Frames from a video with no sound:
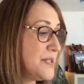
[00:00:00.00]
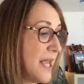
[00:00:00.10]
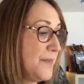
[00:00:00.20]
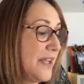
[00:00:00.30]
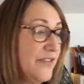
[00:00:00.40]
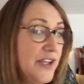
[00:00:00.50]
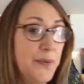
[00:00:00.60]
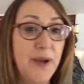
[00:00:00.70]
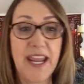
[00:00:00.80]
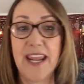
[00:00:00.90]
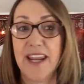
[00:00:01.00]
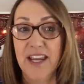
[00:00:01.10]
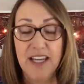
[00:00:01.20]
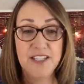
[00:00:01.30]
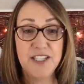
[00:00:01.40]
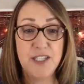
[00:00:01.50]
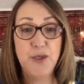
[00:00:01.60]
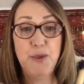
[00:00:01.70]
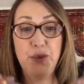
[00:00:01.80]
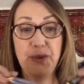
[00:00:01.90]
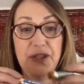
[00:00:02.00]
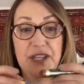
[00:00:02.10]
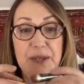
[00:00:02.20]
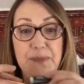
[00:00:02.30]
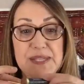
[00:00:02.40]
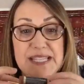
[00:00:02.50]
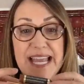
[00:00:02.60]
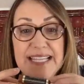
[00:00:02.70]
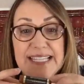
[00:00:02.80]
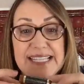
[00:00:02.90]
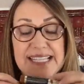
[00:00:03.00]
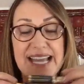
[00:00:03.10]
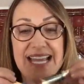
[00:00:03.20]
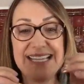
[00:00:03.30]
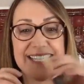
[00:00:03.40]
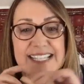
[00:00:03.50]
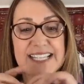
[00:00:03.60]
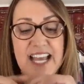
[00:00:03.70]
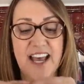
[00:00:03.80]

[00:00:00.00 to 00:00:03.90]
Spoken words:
I'm giving away 2 lip sense sets.